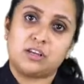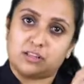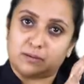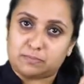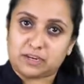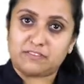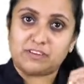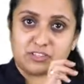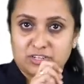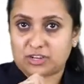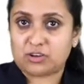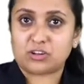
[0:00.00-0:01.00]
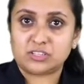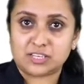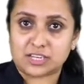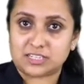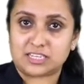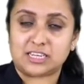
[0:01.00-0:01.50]
The previous records
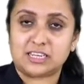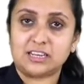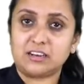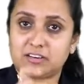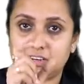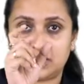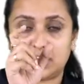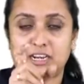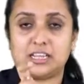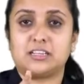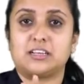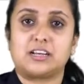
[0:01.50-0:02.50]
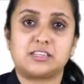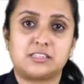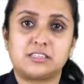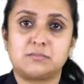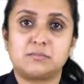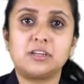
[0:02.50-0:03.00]
are taken regarding the
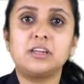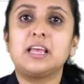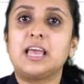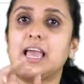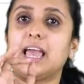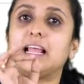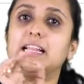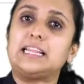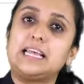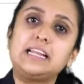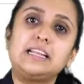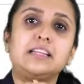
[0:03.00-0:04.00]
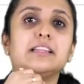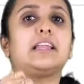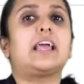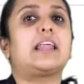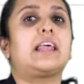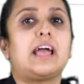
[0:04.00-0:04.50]
customer, and then
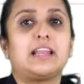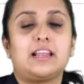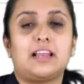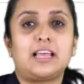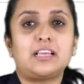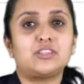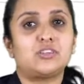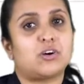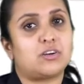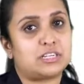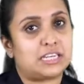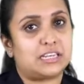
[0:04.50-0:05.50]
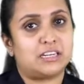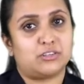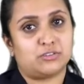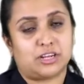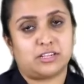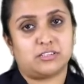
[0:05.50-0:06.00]
they are analyzed or taken
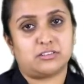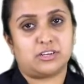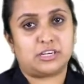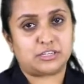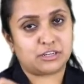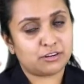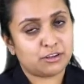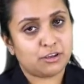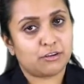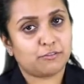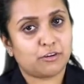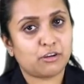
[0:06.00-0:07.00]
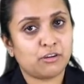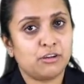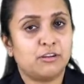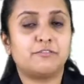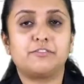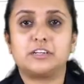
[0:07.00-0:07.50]
into consideration for
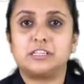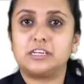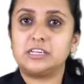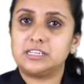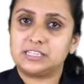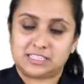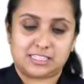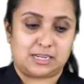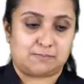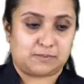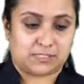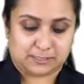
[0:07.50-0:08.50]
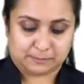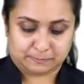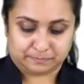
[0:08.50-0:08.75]
further steps.